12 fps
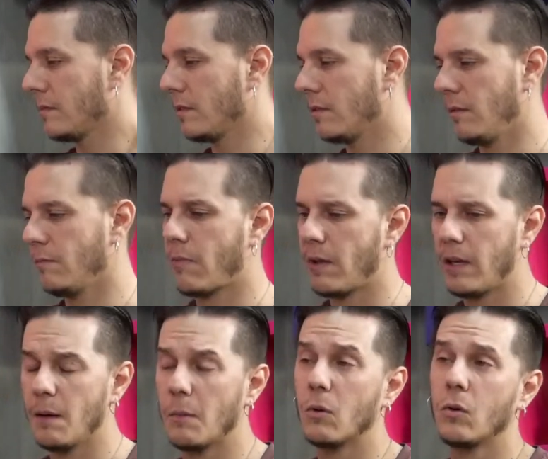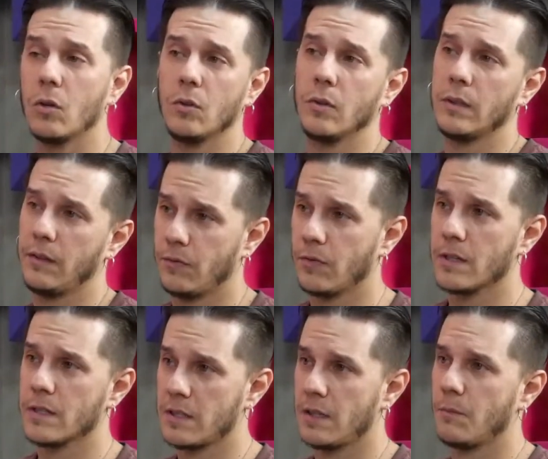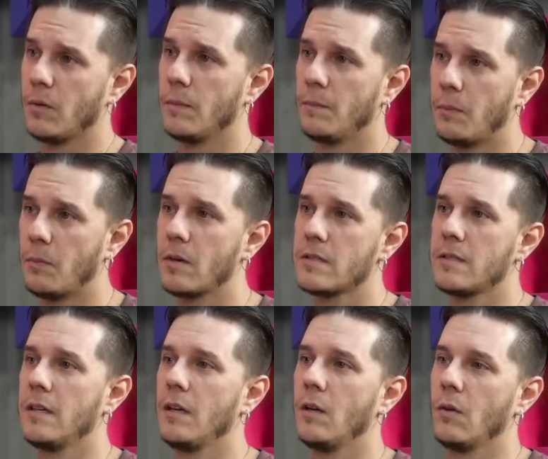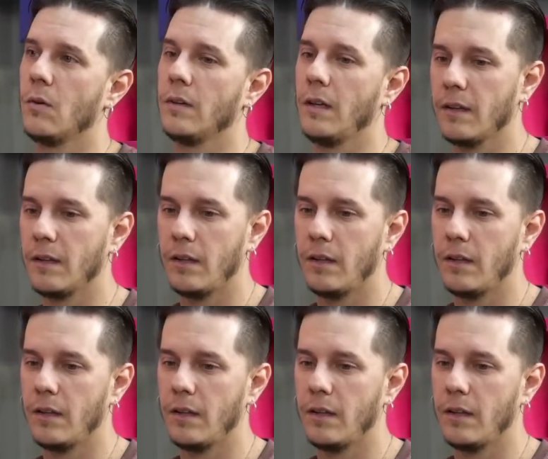thinking about cloning, for example, when people are studying cloning,